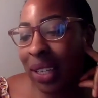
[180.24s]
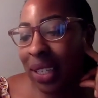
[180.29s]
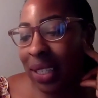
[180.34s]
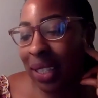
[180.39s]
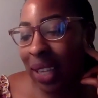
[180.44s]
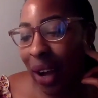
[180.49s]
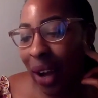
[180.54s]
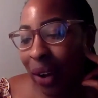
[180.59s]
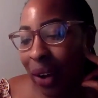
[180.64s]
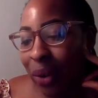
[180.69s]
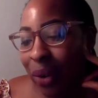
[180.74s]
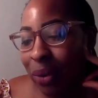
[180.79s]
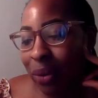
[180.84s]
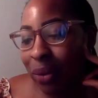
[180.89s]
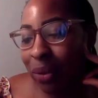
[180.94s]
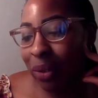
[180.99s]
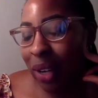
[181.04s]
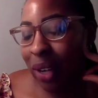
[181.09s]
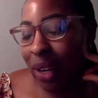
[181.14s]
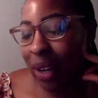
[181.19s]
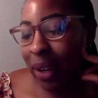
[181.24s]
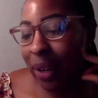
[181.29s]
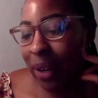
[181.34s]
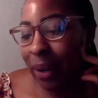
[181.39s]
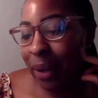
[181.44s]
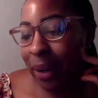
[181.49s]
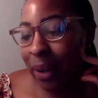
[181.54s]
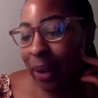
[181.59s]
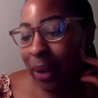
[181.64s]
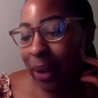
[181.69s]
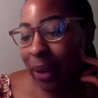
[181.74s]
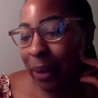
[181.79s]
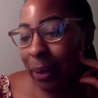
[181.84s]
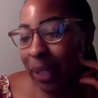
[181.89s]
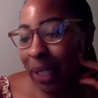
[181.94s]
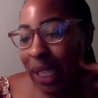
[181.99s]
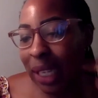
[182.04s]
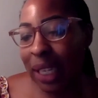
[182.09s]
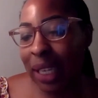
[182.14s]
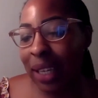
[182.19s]
this out.
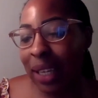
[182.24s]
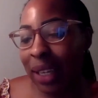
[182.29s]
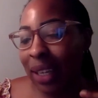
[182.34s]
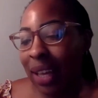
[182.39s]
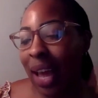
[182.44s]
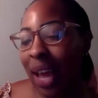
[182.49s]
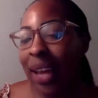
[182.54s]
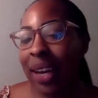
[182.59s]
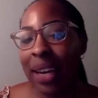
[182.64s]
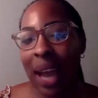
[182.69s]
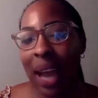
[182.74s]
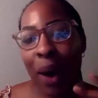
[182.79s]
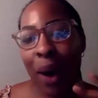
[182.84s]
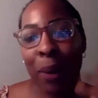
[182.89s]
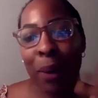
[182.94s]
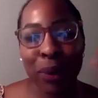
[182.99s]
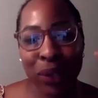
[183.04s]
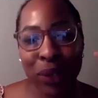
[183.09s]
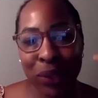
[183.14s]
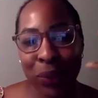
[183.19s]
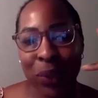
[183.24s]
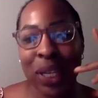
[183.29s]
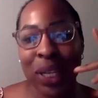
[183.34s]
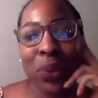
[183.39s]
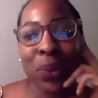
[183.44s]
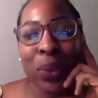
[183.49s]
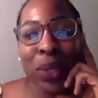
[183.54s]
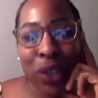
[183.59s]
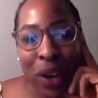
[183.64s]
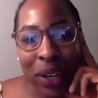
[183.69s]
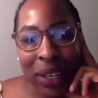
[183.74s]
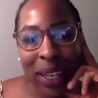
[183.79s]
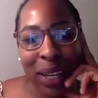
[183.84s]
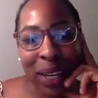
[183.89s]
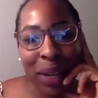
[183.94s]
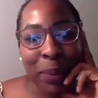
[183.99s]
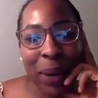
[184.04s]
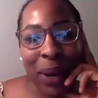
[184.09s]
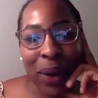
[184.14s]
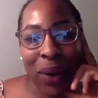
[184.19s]
He had an outburst where he was
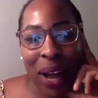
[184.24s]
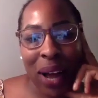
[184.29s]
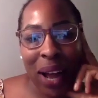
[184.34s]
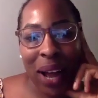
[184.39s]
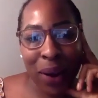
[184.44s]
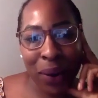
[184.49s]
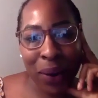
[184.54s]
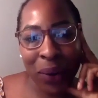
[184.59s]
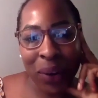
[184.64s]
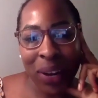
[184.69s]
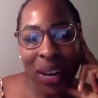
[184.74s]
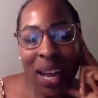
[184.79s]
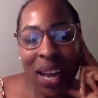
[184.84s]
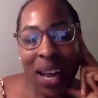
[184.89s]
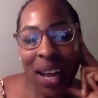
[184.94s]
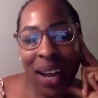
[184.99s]
talking about how